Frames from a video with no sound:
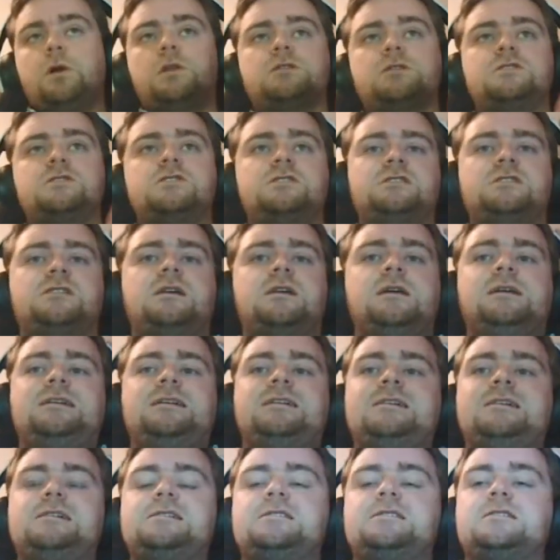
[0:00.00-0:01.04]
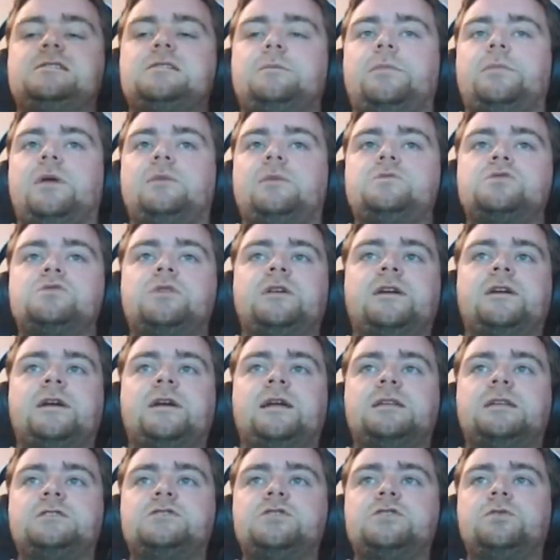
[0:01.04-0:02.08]
Just sometimes when you're
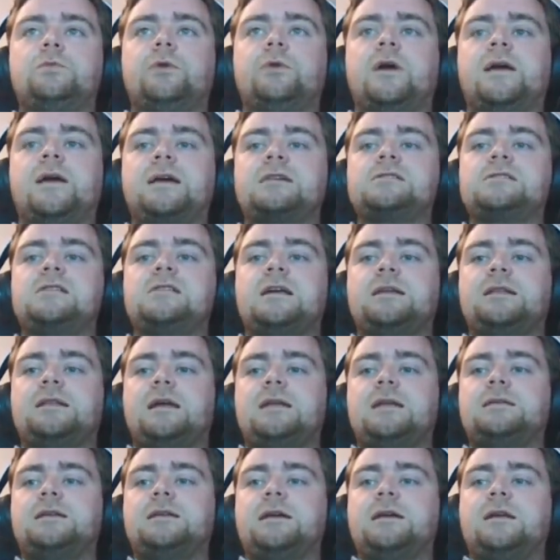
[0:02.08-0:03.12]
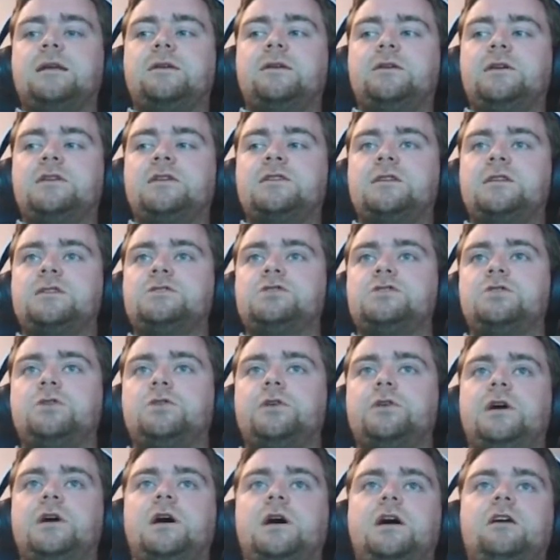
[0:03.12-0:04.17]
getting 2 breaks like that together, it can throw
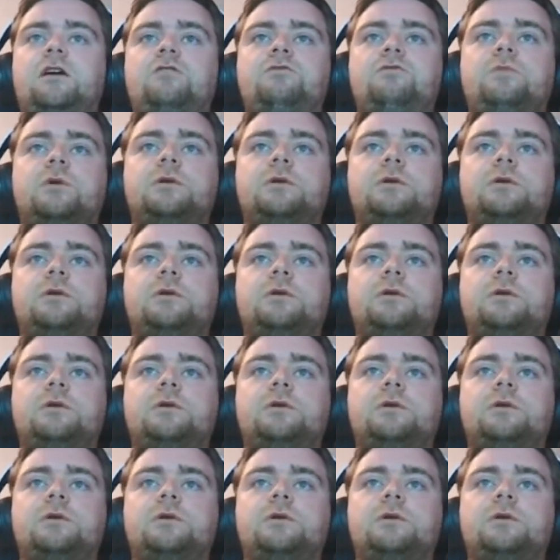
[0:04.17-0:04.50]
you off. But good